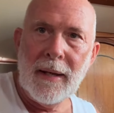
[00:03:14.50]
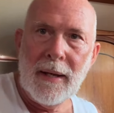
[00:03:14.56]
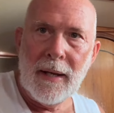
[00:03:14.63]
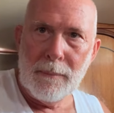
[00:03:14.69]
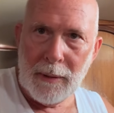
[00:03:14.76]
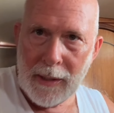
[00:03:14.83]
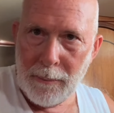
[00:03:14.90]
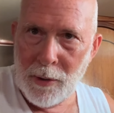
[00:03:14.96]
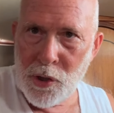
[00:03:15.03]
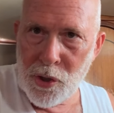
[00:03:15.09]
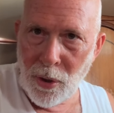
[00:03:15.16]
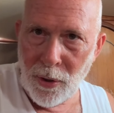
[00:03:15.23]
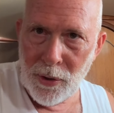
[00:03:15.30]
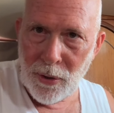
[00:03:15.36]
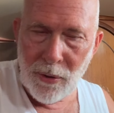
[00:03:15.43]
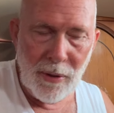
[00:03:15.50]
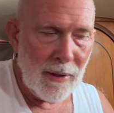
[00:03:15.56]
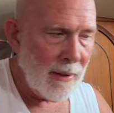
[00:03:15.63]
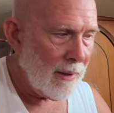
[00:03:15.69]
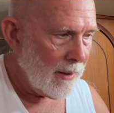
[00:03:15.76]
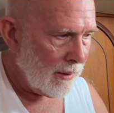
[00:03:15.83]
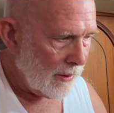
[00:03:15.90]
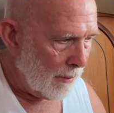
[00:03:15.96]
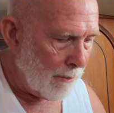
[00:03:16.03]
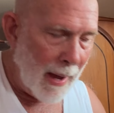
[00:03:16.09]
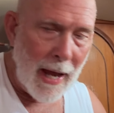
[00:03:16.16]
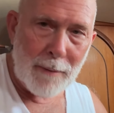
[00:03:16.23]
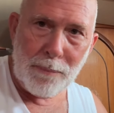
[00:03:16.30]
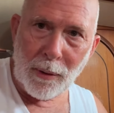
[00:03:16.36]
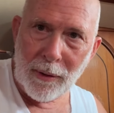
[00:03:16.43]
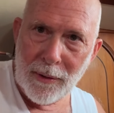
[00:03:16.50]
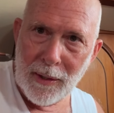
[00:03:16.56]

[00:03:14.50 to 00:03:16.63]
But let me show you the back part of